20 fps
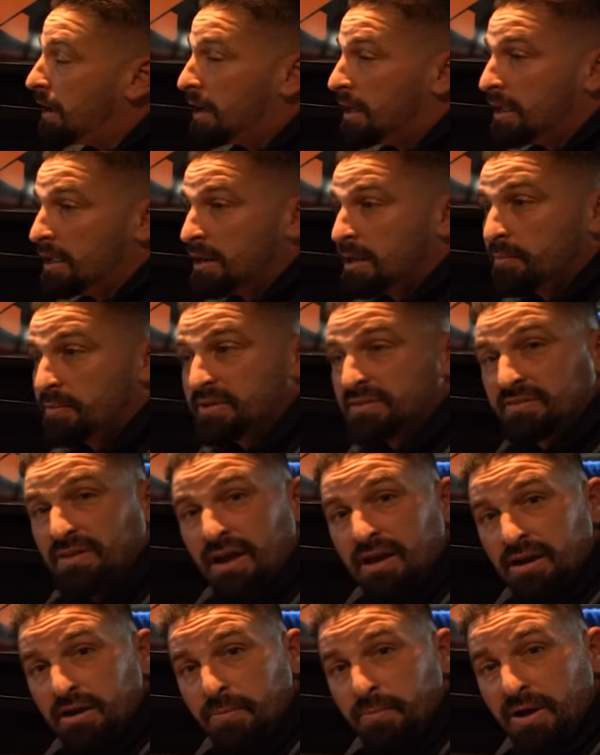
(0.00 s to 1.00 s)
and I'm
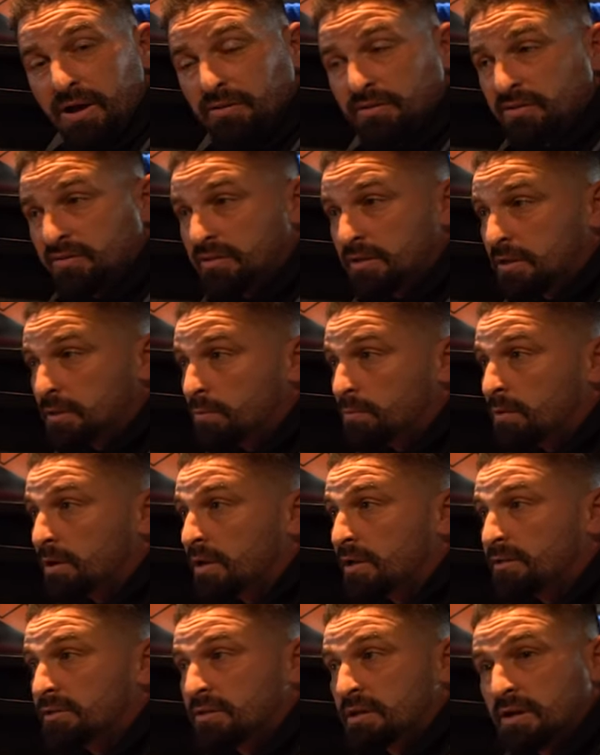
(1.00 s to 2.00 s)
excited about to see
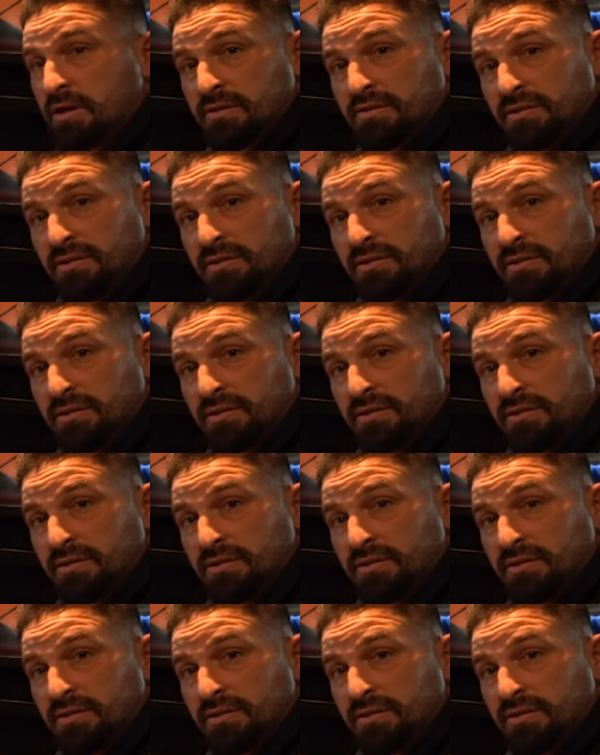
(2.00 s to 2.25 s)
what uh,